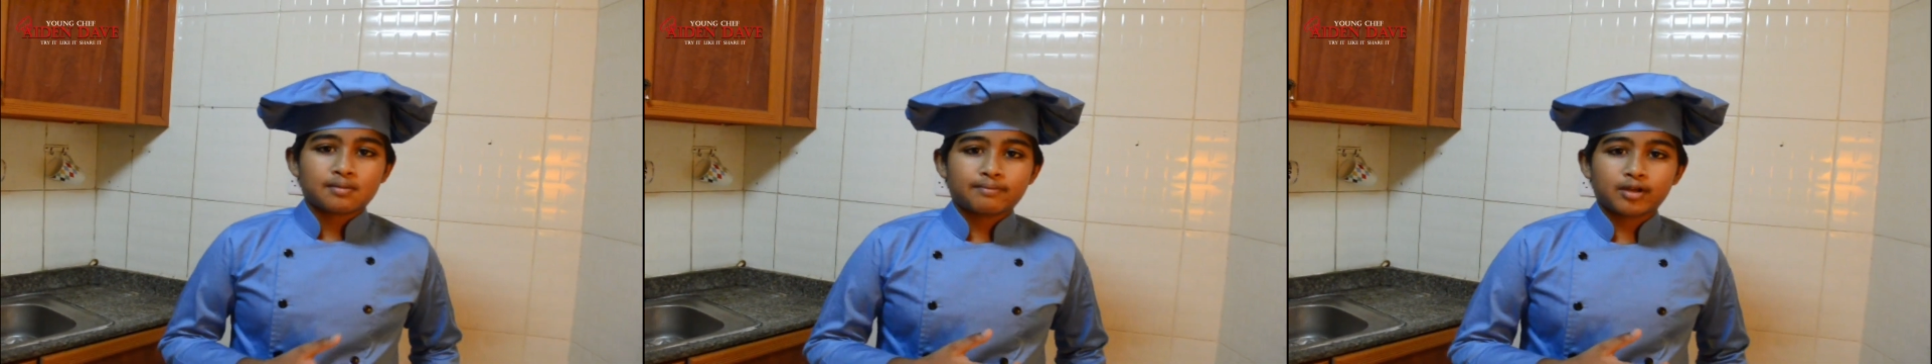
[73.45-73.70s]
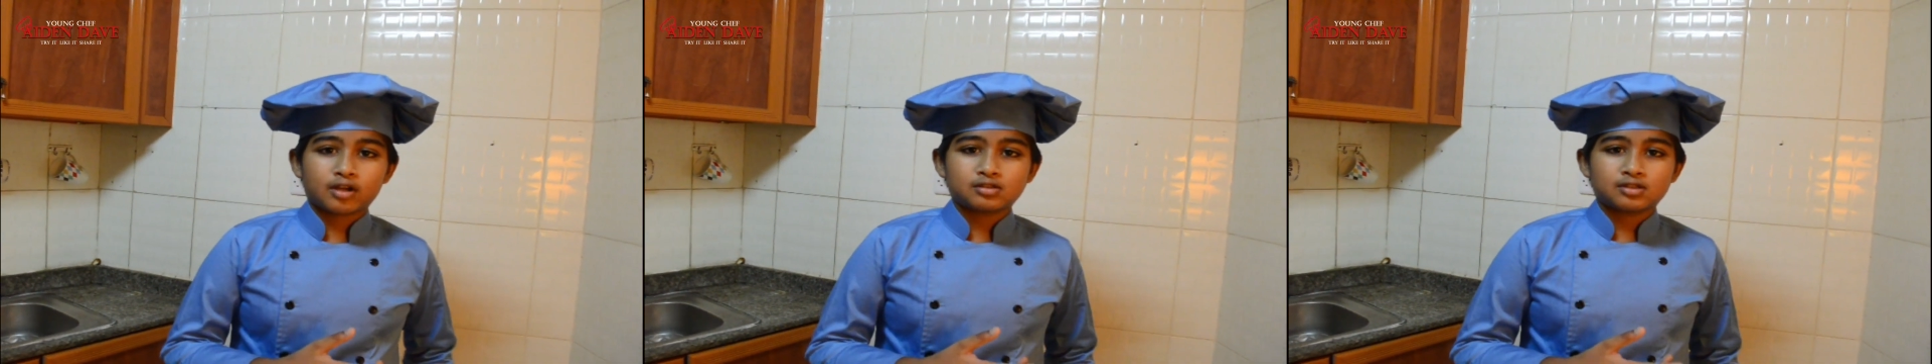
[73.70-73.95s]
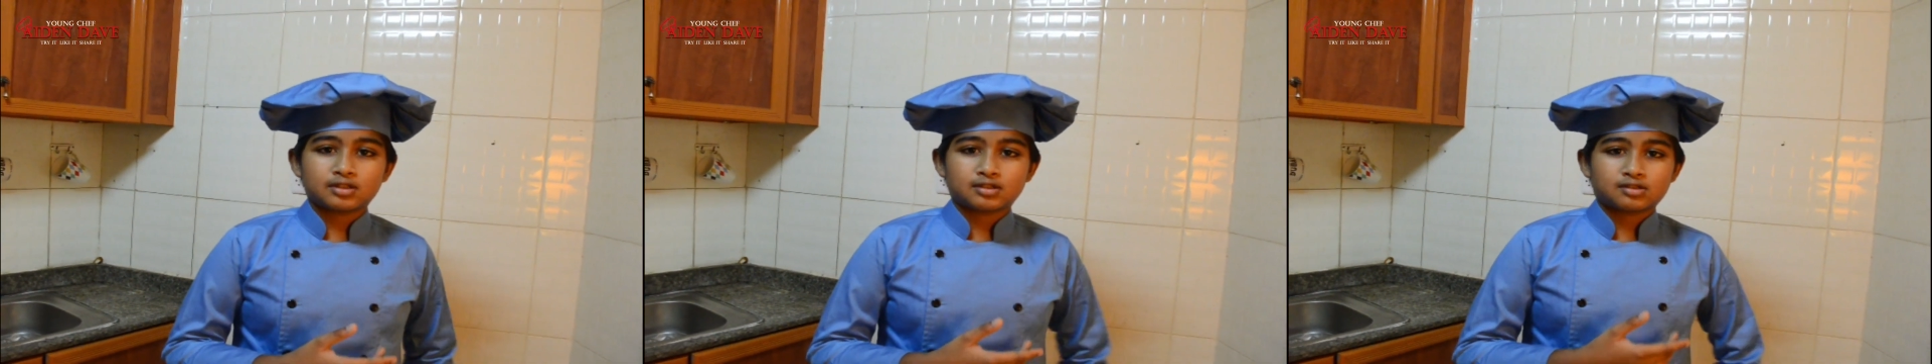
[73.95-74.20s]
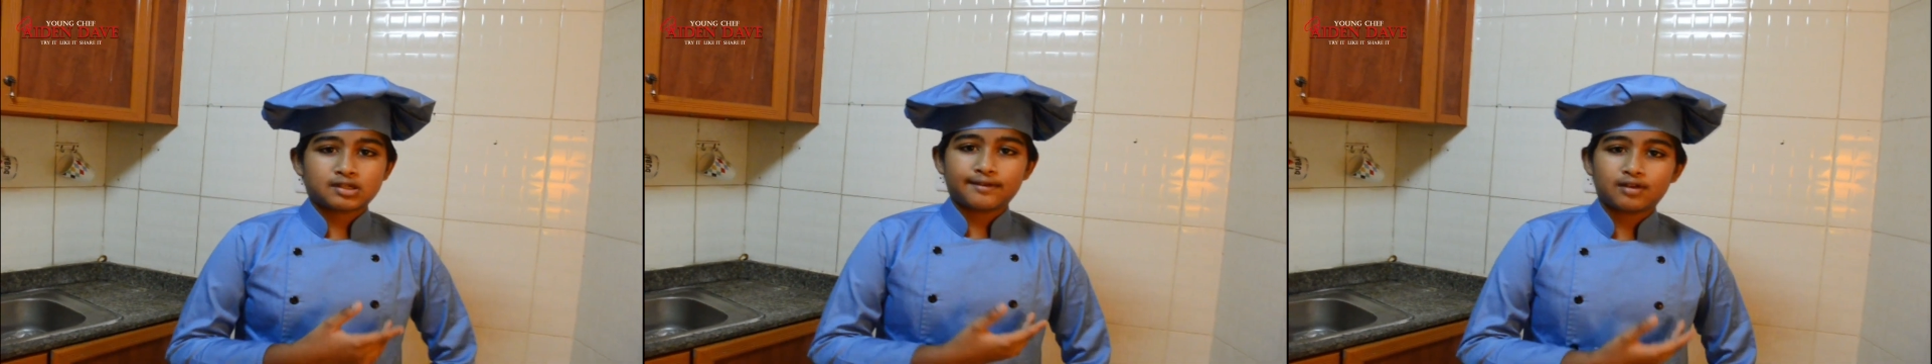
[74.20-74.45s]
because it
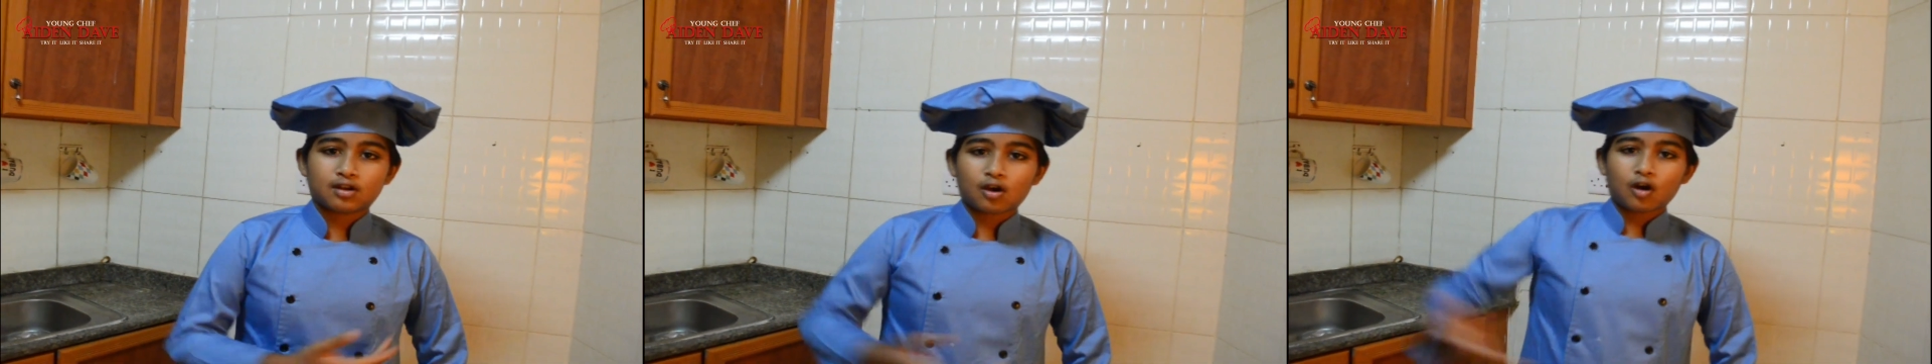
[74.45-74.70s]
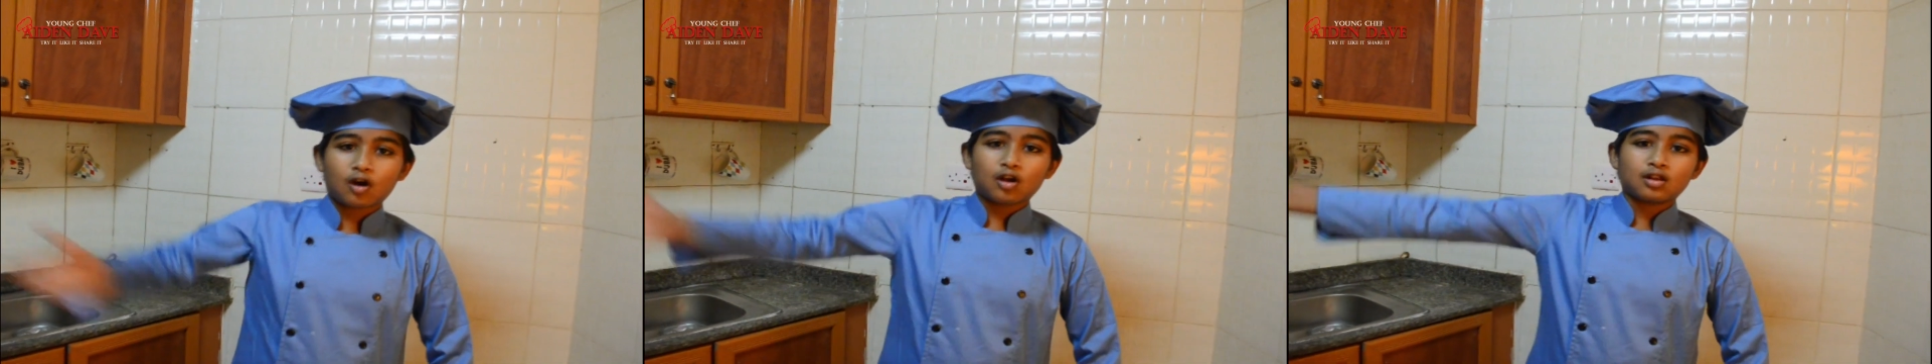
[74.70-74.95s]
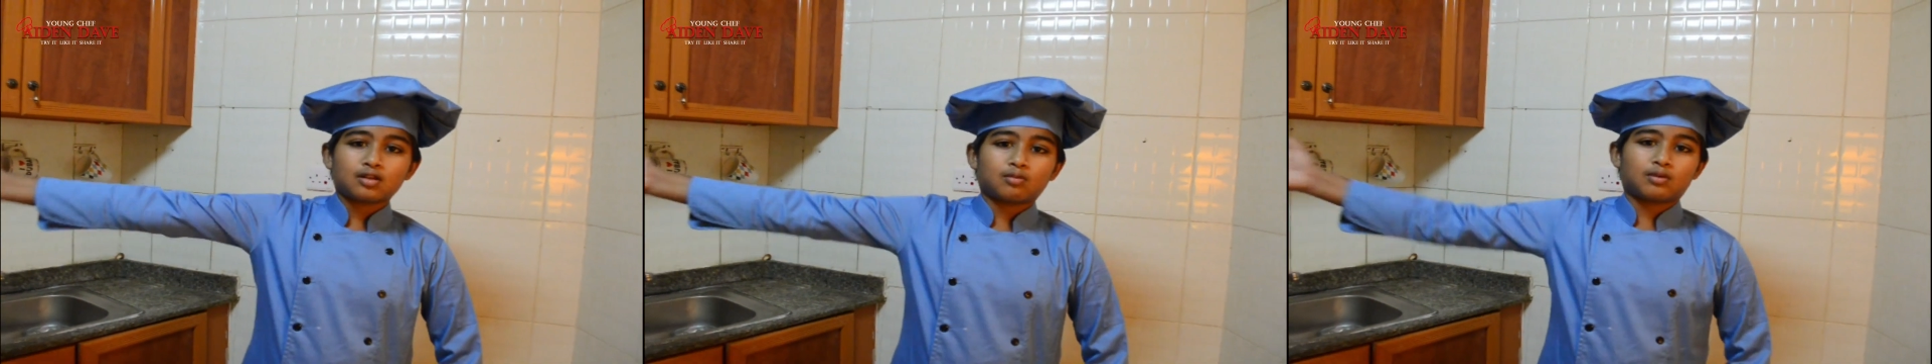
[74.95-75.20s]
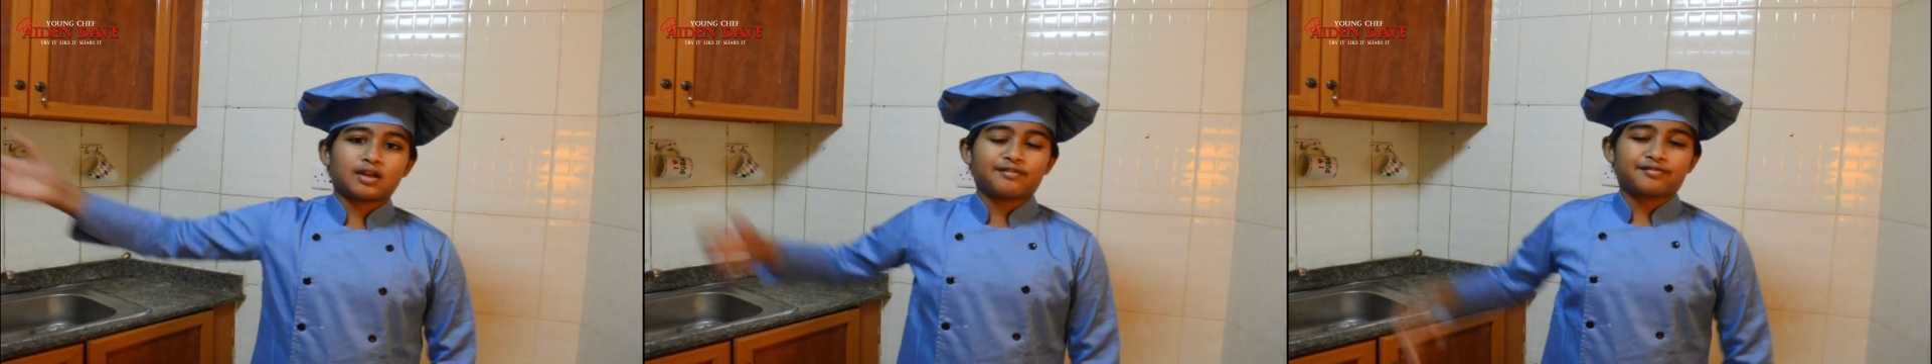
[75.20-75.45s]
has traveled all the
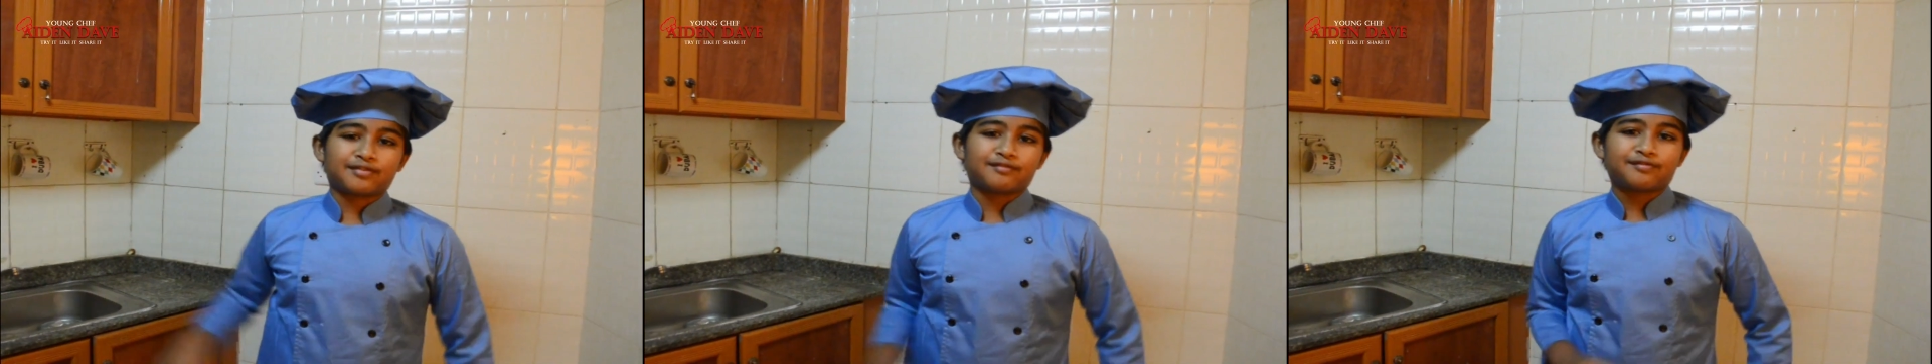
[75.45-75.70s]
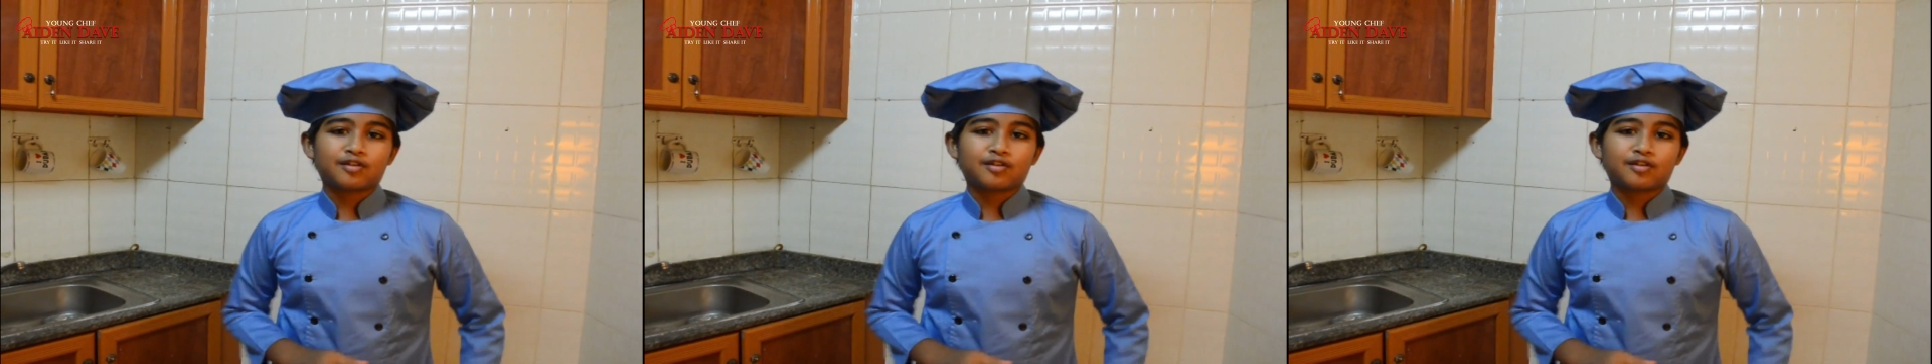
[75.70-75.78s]
way from